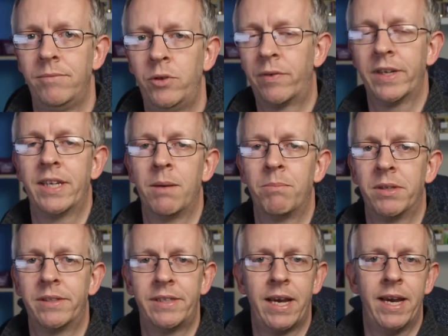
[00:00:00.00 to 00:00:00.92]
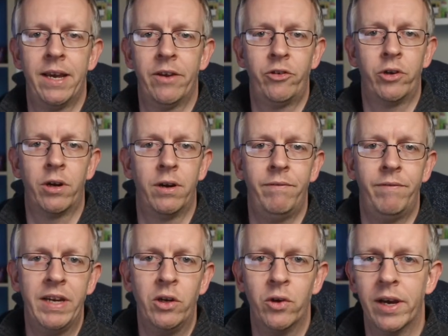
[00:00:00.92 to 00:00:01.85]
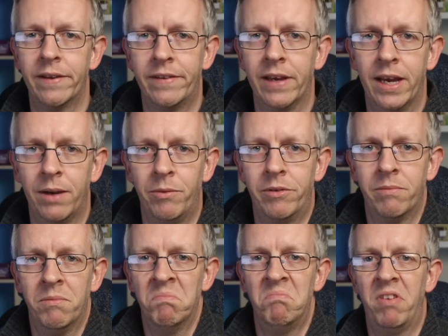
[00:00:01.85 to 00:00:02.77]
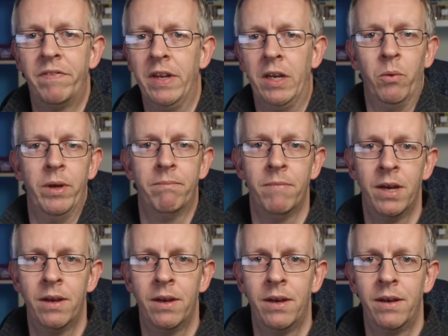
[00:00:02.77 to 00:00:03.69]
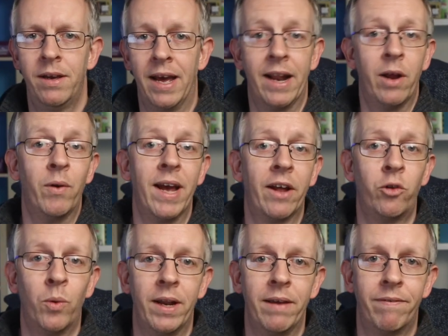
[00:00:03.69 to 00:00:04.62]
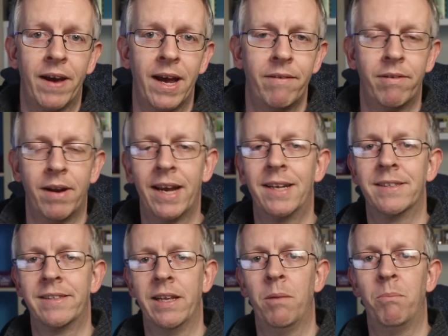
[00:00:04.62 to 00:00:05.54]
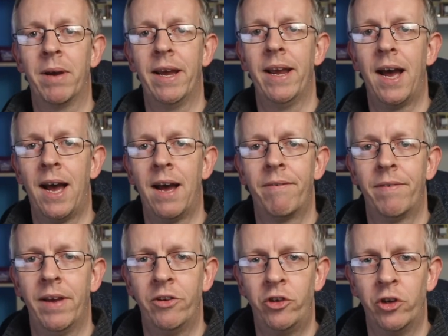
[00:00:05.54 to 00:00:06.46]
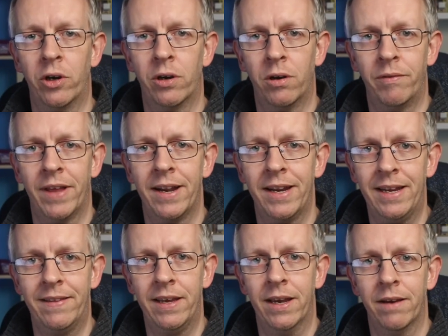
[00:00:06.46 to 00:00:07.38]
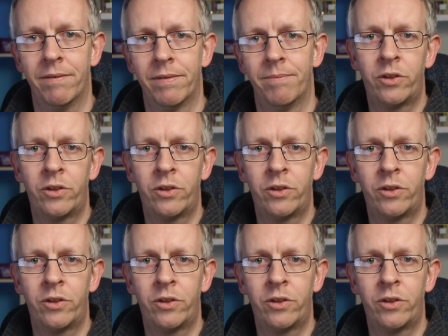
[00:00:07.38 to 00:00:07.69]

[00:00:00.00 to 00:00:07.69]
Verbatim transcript: So, for example, say a share in VUSA was 50 quid and I only had 25, well, I can still buy half a share of that ETF.